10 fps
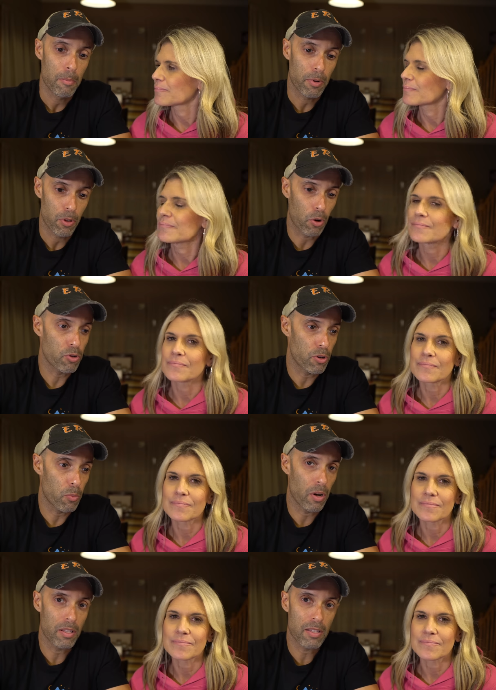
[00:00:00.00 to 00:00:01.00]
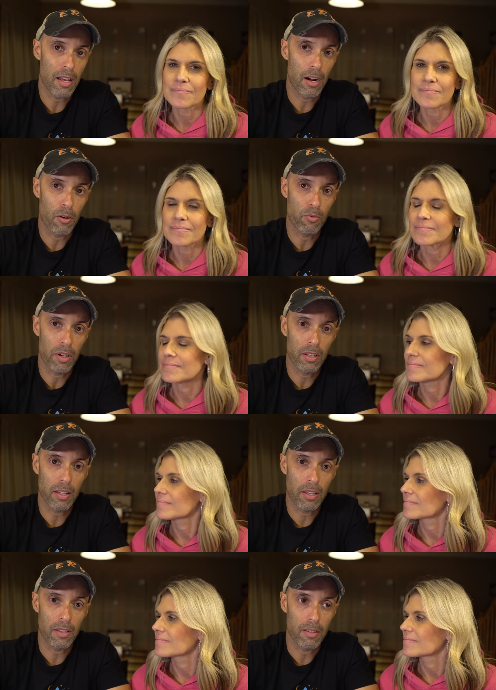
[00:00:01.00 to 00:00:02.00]
Speaker 1: but those are the ones that are
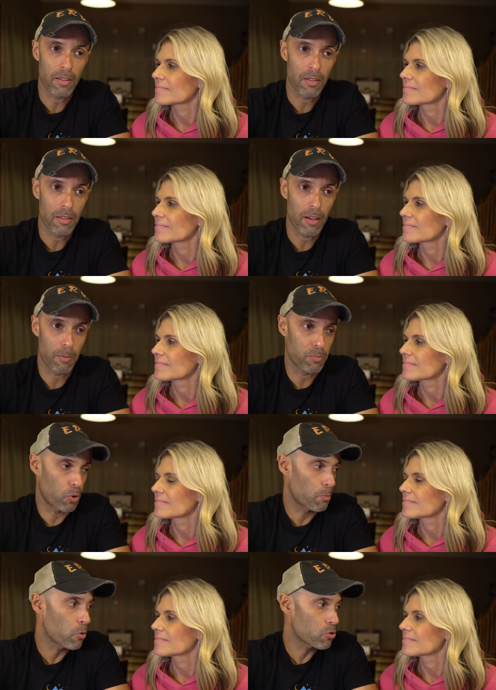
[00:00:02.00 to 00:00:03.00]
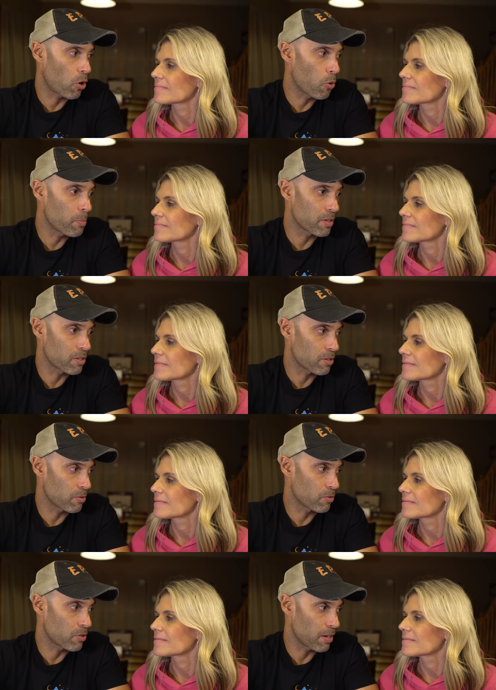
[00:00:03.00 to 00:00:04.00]
really they're they're most open
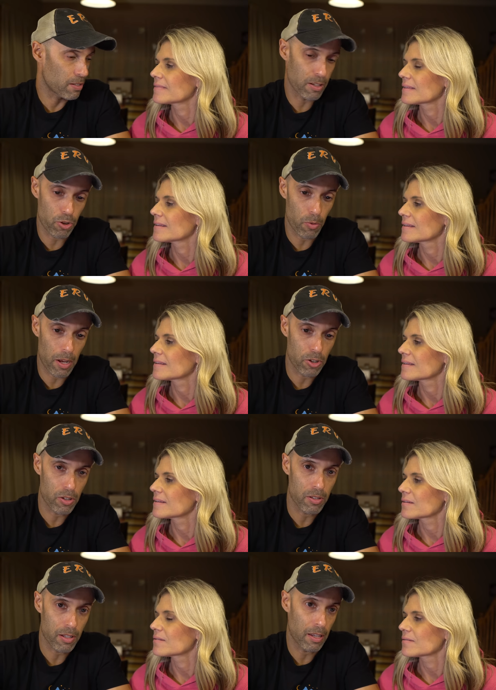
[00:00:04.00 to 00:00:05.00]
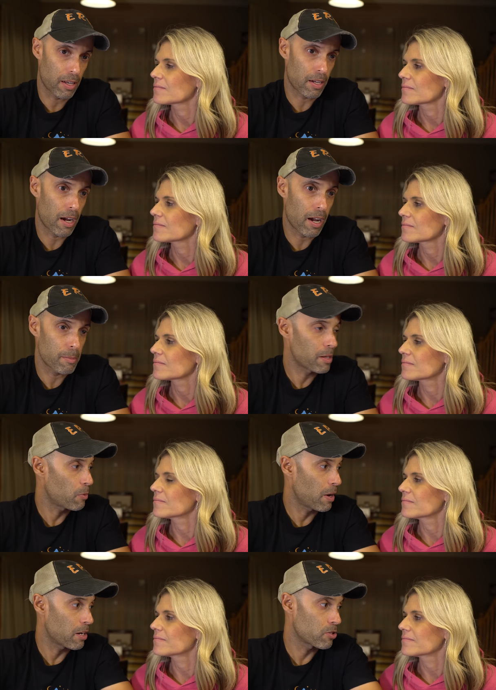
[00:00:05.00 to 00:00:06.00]
to, to situations and, and economy the
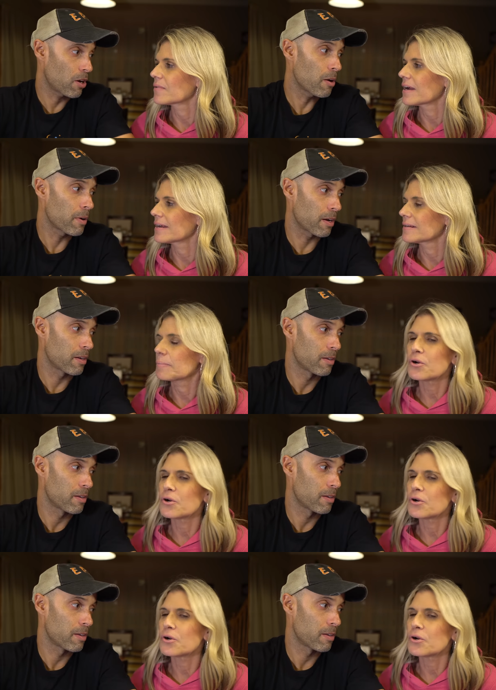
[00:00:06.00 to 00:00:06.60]
way it's going. Right.